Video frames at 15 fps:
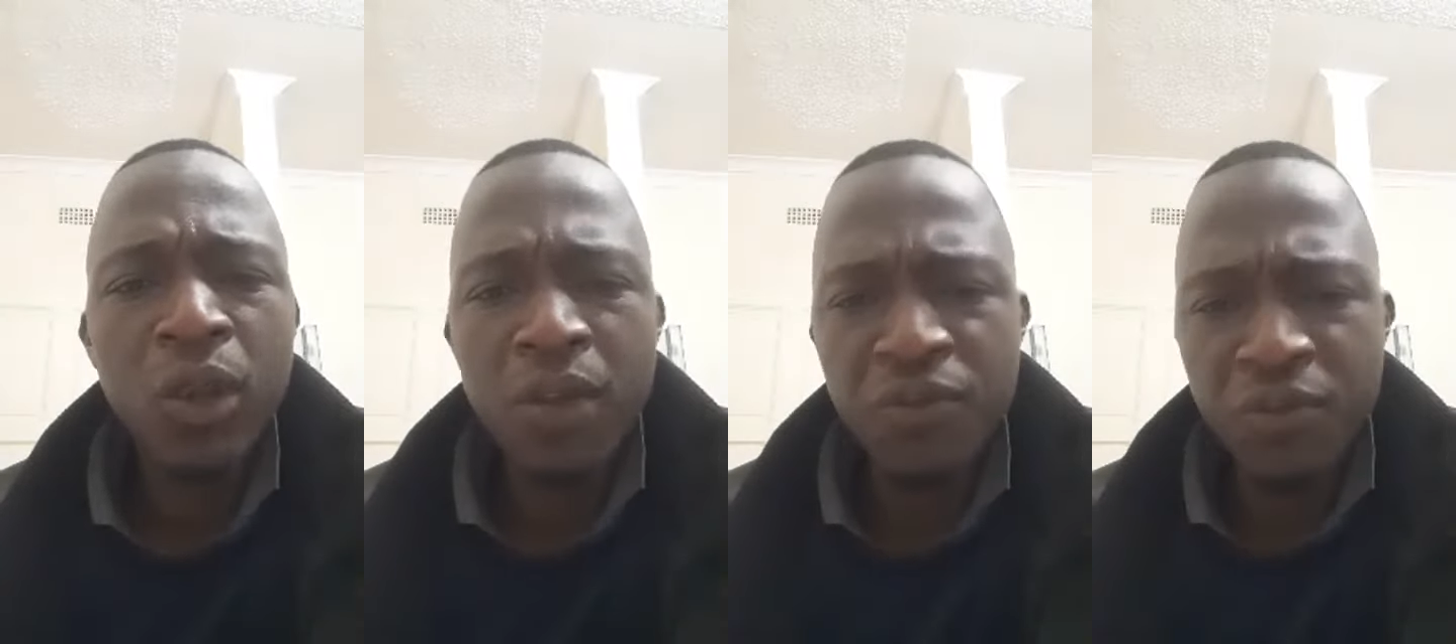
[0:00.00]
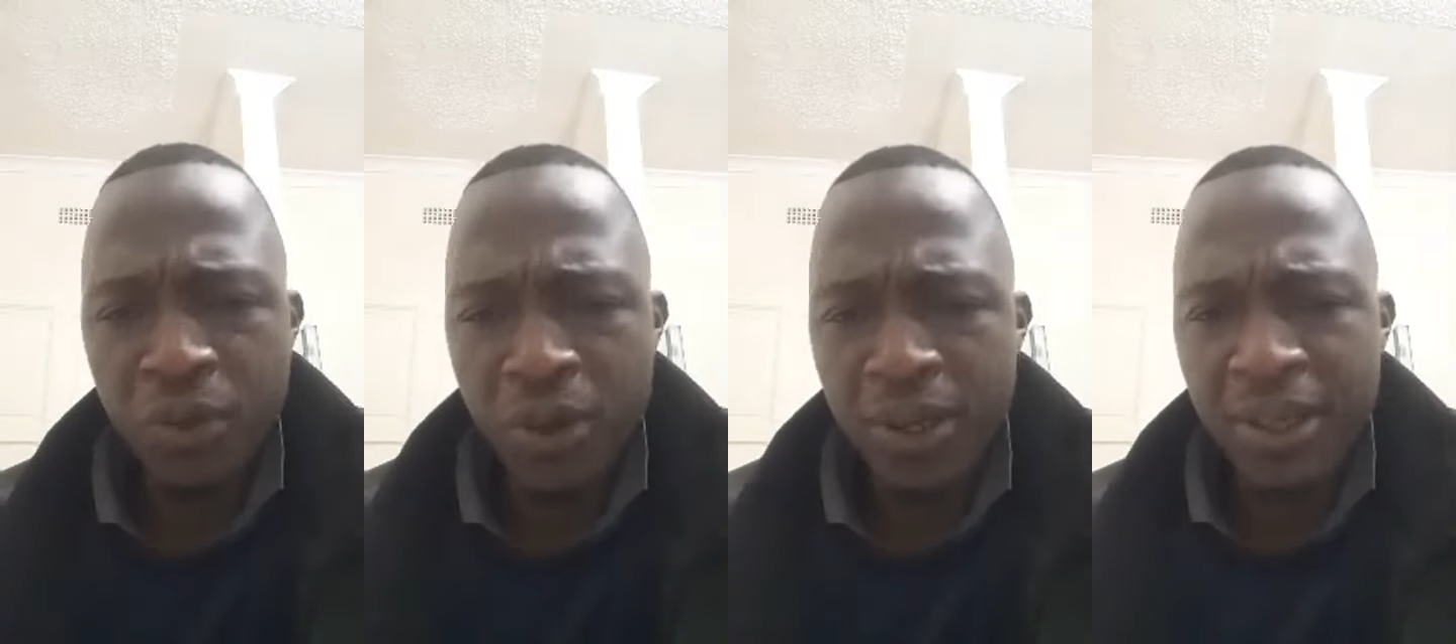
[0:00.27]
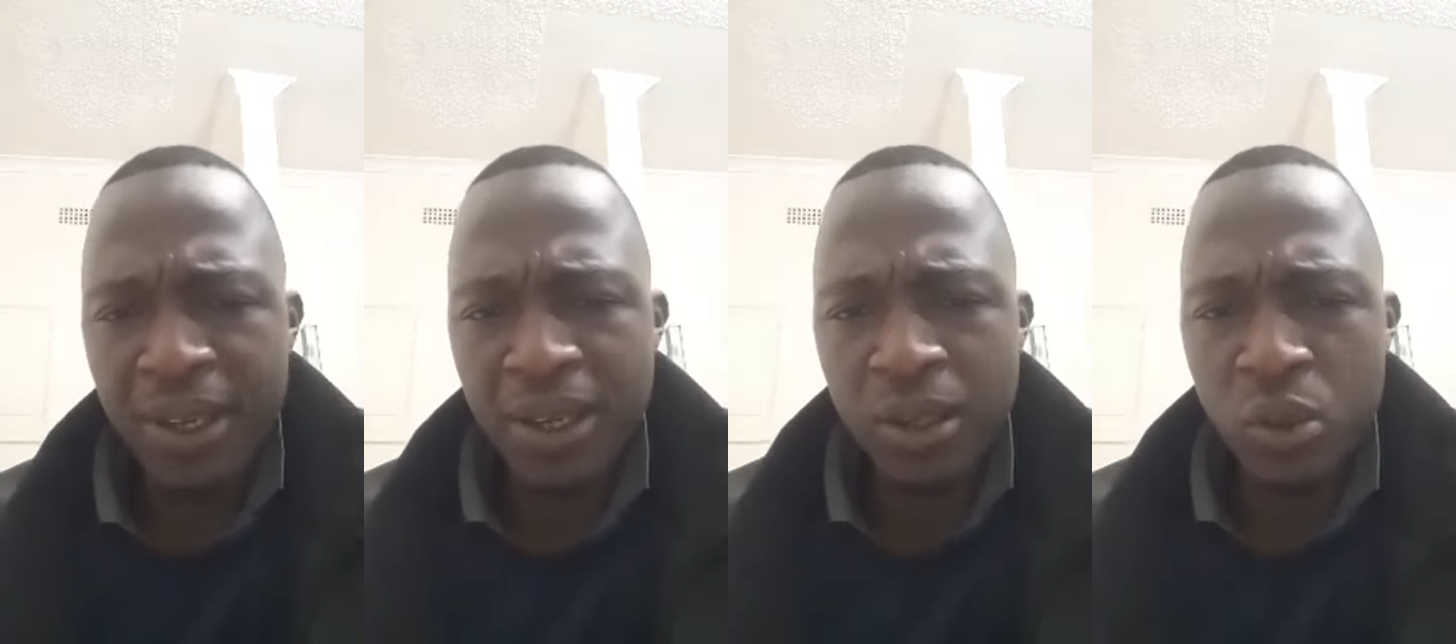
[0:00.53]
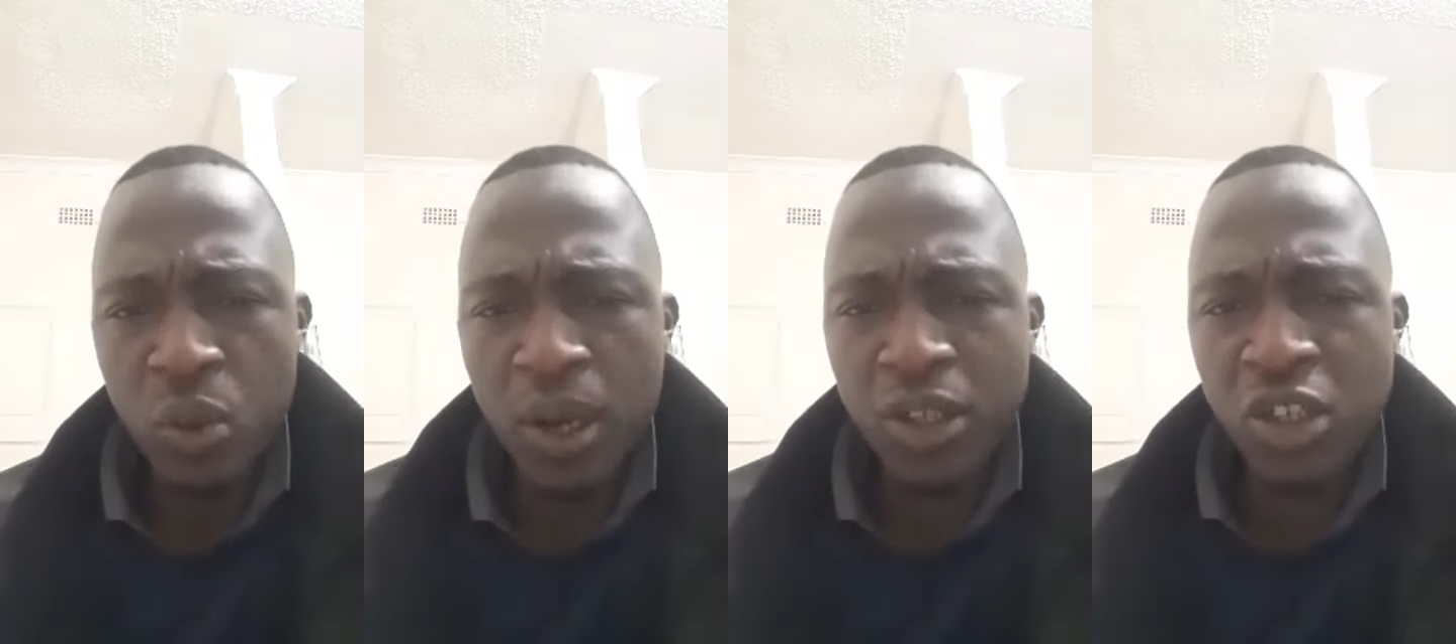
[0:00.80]
everyone that
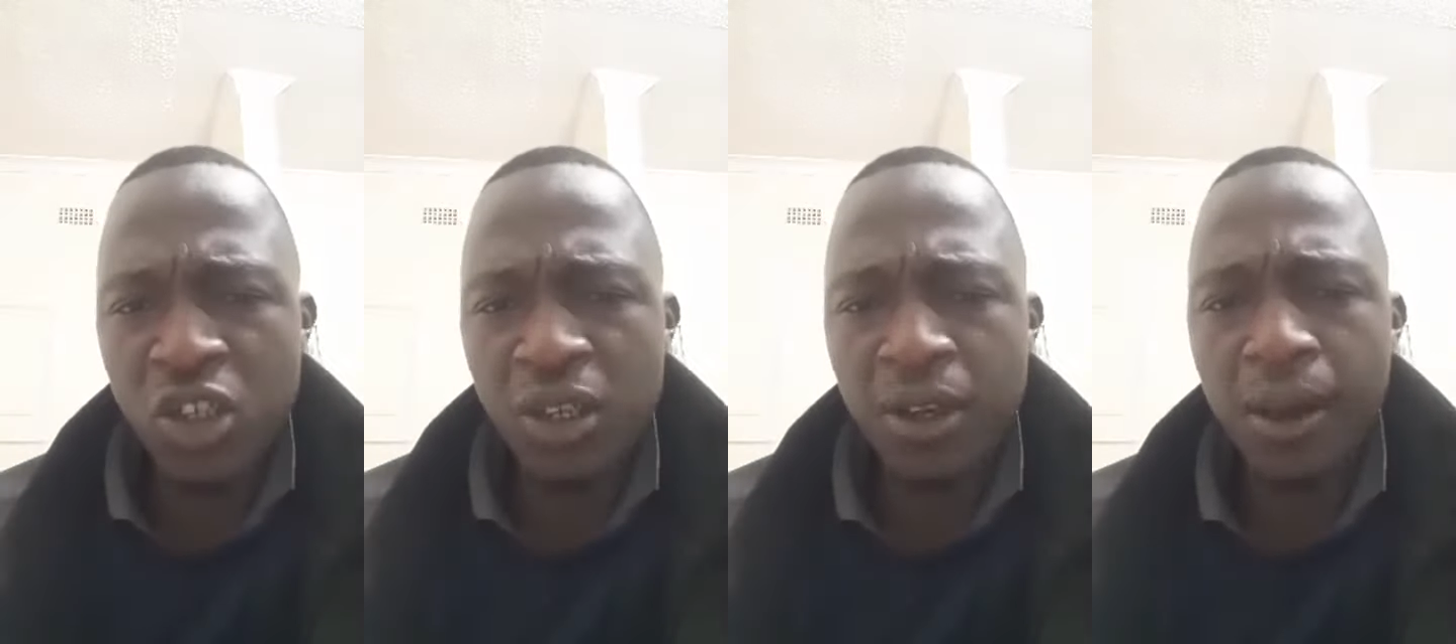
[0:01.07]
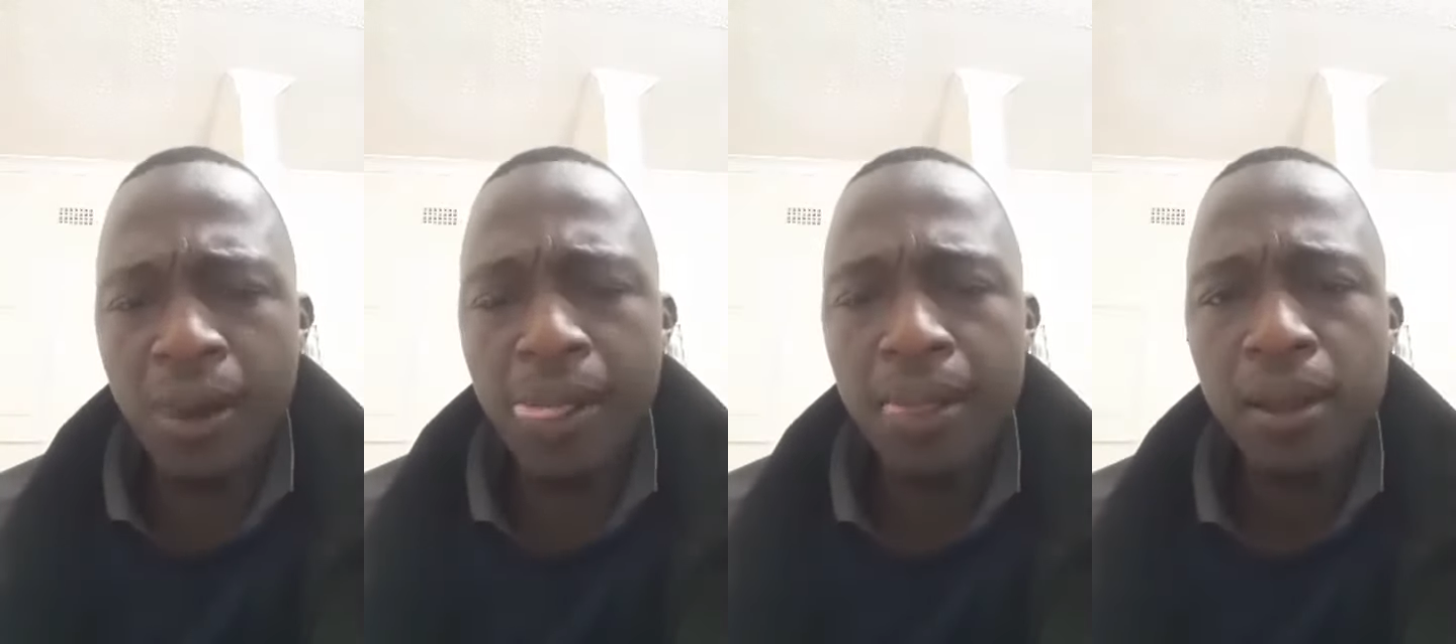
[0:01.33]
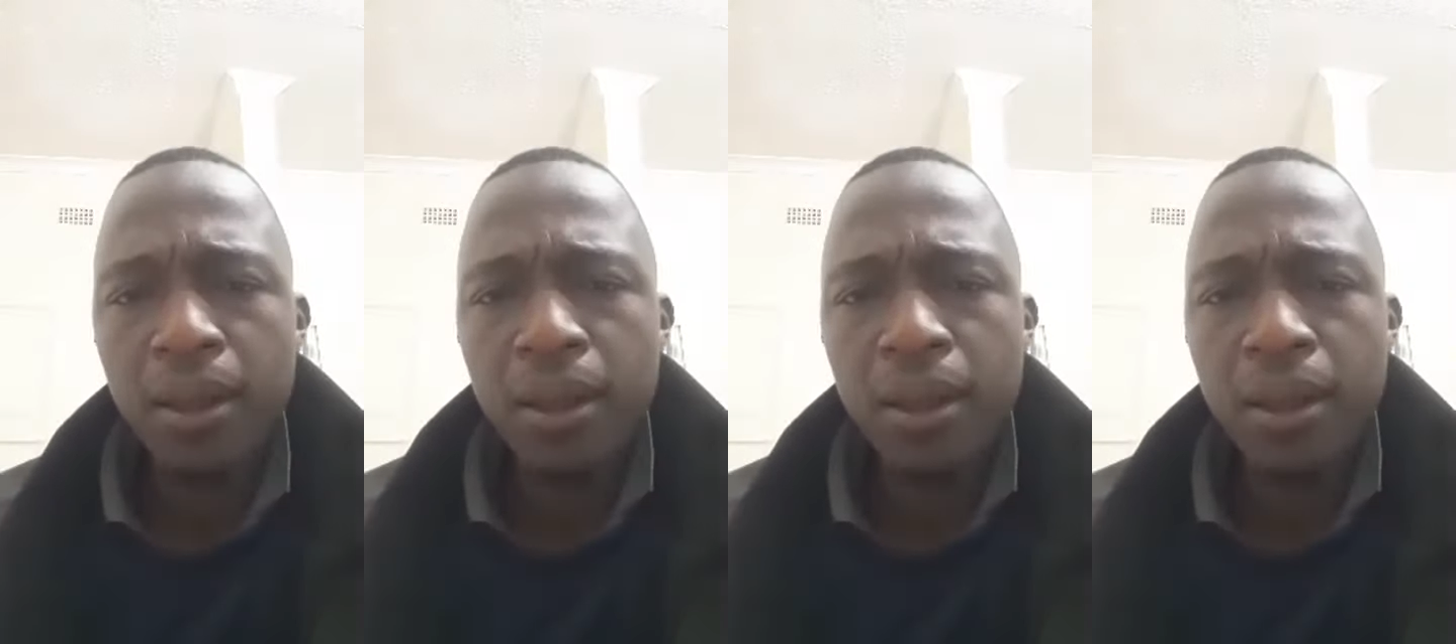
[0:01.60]
is watching.